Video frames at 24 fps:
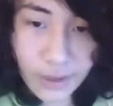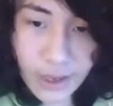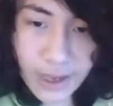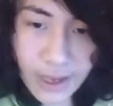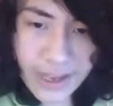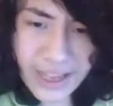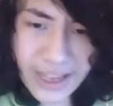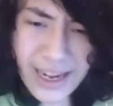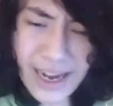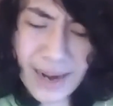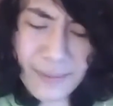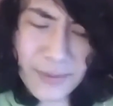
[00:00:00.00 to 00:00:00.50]

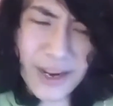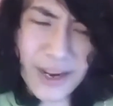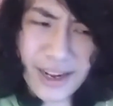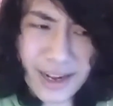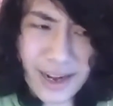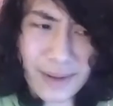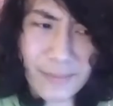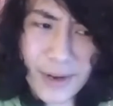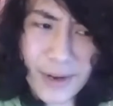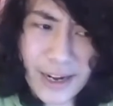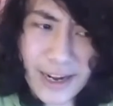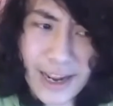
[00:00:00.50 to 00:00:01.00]
Again, I'm not
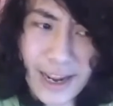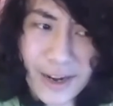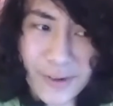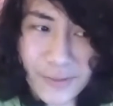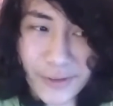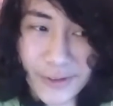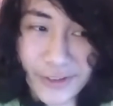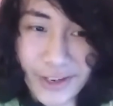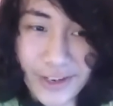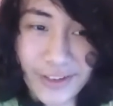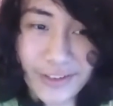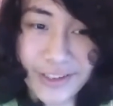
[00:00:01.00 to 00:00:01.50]

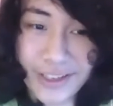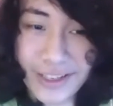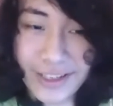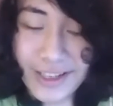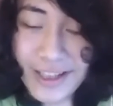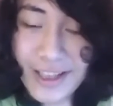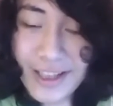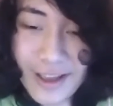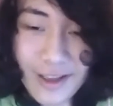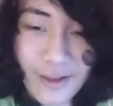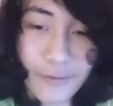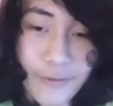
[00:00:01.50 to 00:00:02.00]
advertising
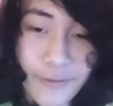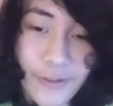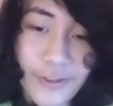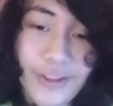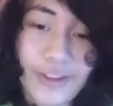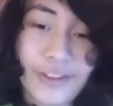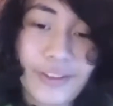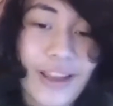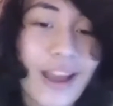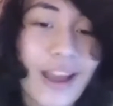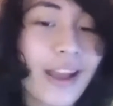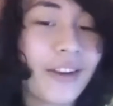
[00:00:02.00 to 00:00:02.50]
for
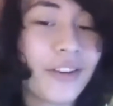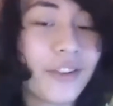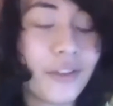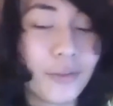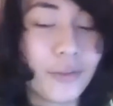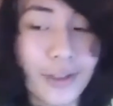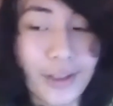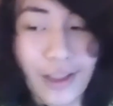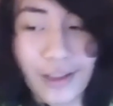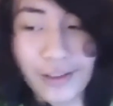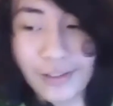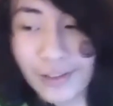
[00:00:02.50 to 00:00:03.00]
this. I just
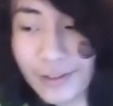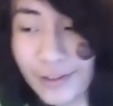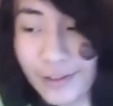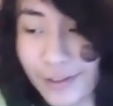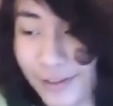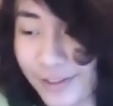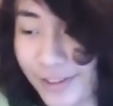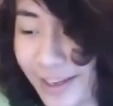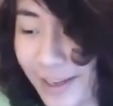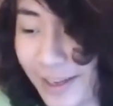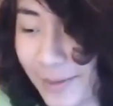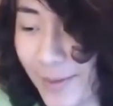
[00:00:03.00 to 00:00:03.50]
realized it
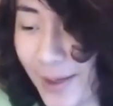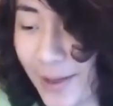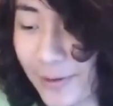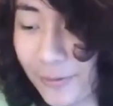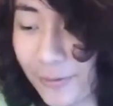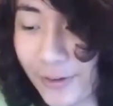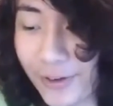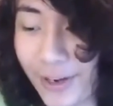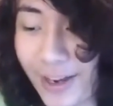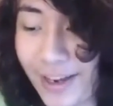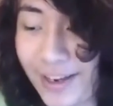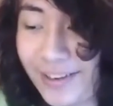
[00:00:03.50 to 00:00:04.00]
looks like I'm
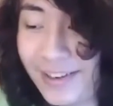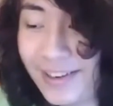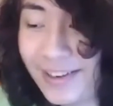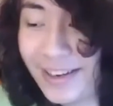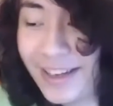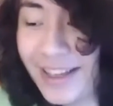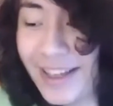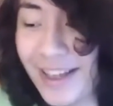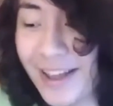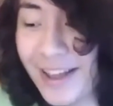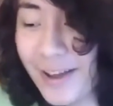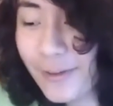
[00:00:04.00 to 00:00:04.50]

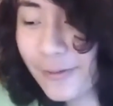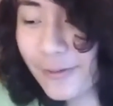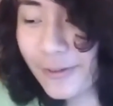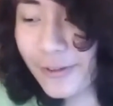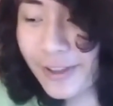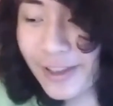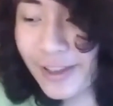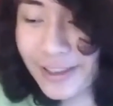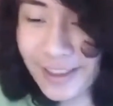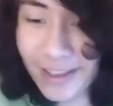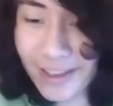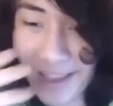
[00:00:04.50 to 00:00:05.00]
advertising for
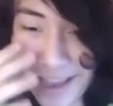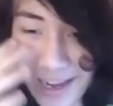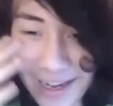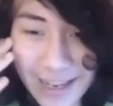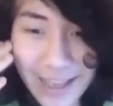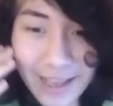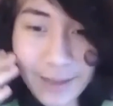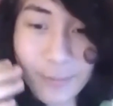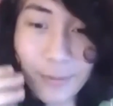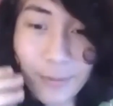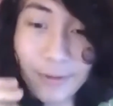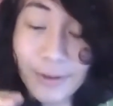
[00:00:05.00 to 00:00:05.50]
like the Canacade
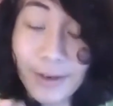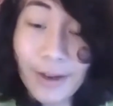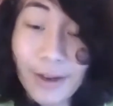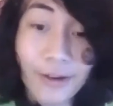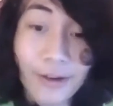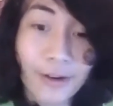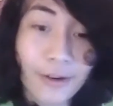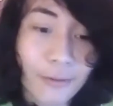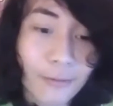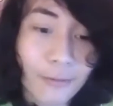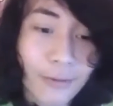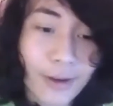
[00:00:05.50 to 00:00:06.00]
keyboard.
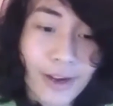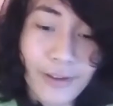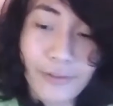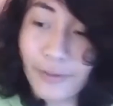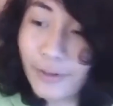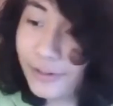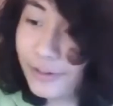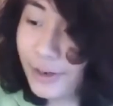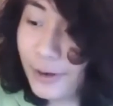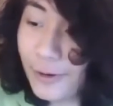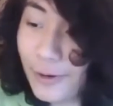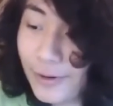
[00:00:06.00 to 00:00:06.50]
No,
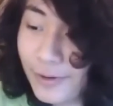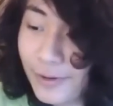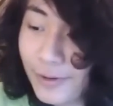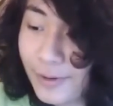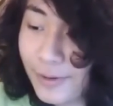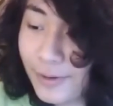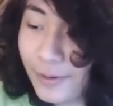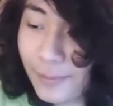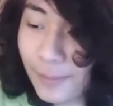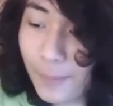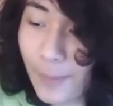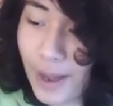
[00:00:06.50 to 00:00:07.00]
whatever. Don't
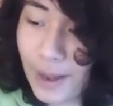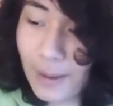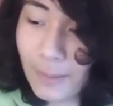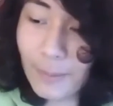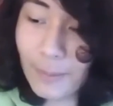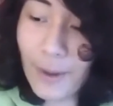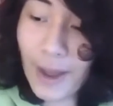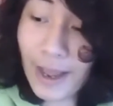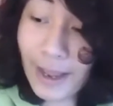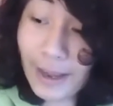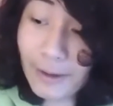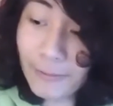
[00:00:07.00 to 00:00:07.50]

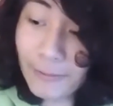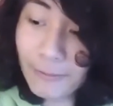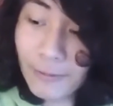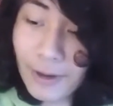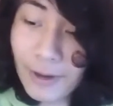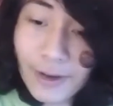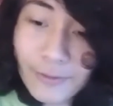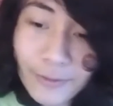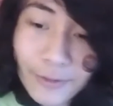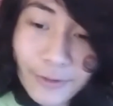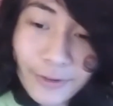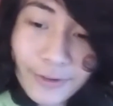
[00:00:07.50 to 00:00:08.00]
buy
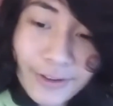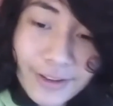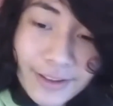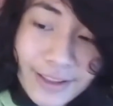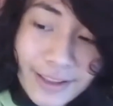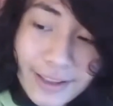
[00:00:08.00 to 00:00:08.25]
whatever.